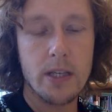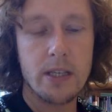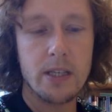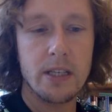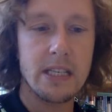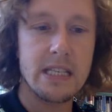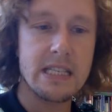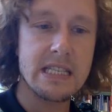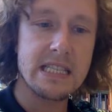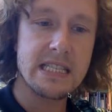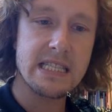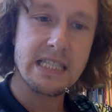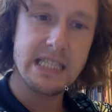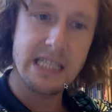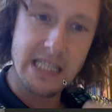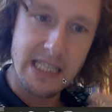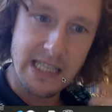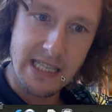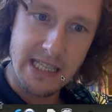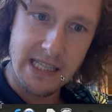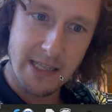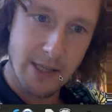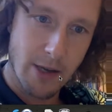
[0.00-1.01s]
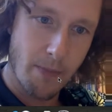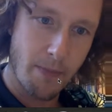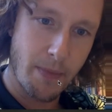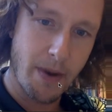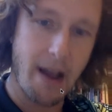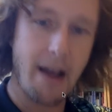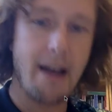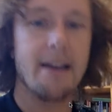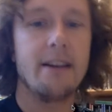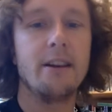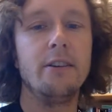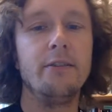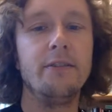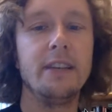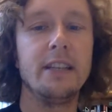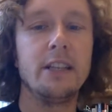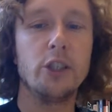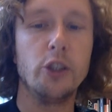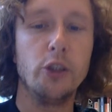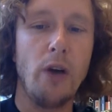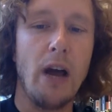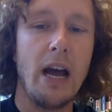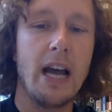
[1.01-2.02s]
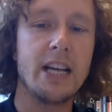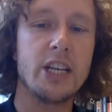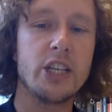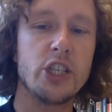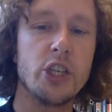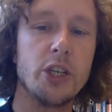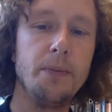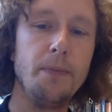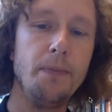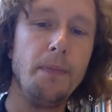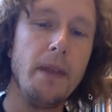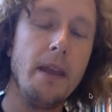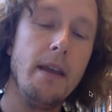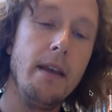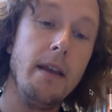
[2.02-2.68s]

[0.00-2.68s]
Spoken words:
So it's some kind of interaction.